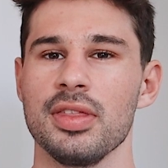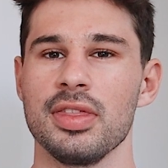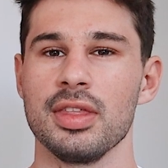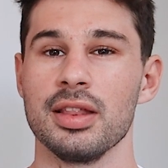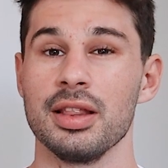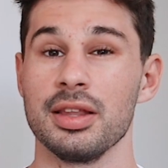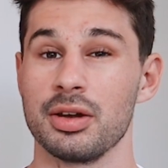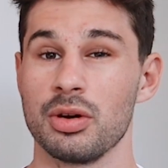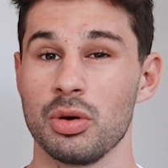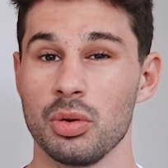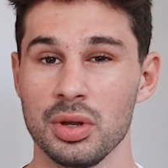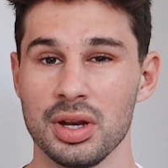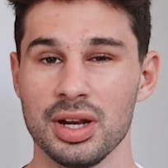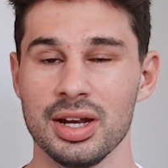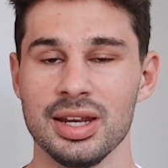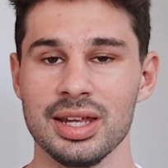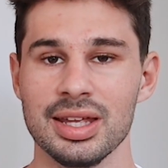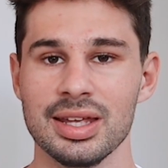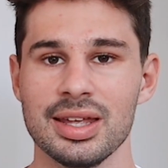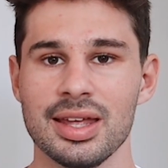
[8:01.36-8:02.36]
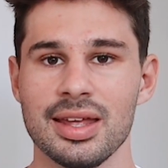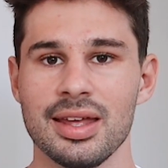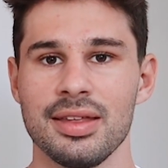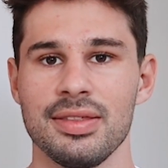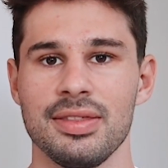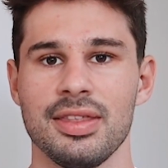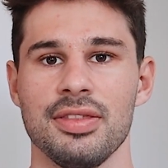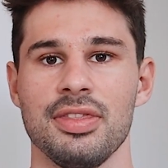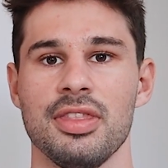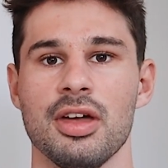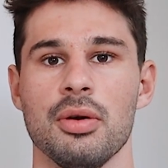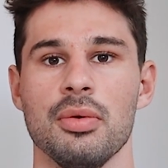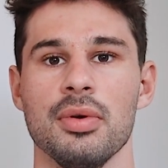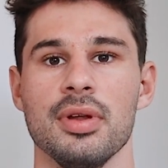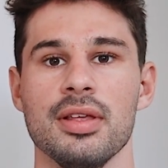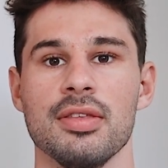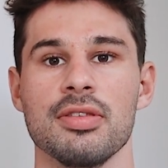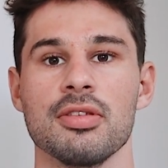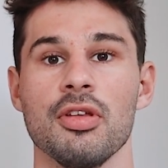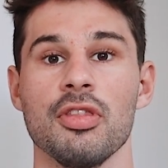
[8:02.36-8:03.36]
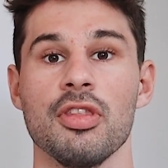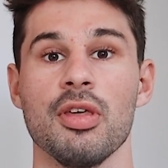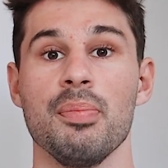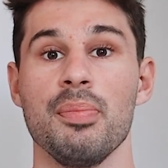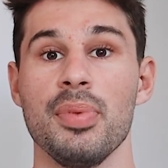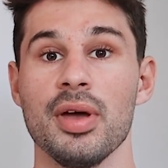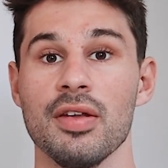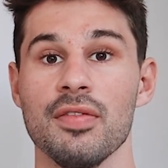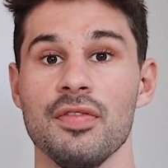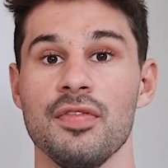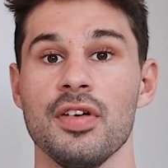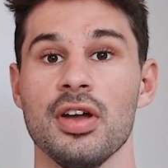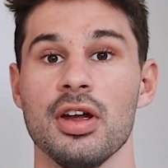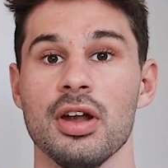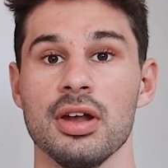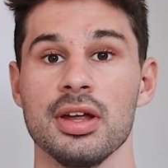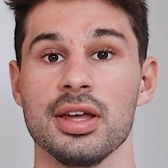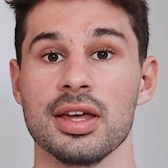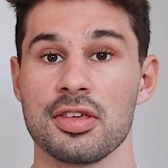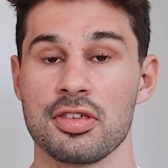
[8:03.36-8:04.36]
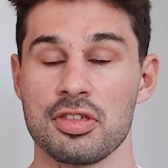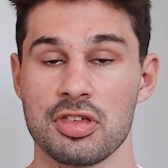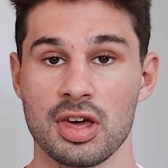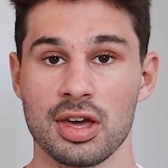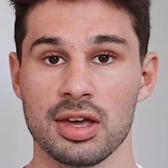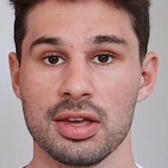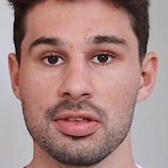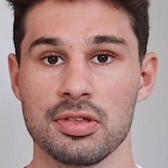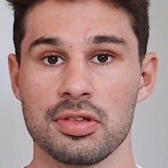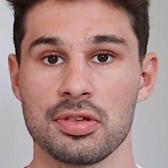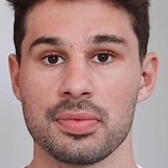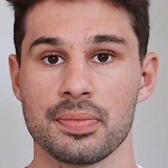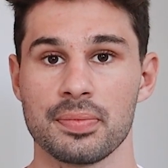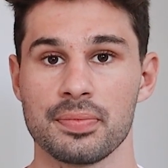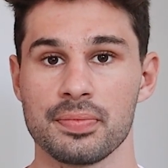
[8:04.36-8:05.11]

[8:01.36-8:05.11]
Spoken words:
the liquidity that there is on the Betfair exchange.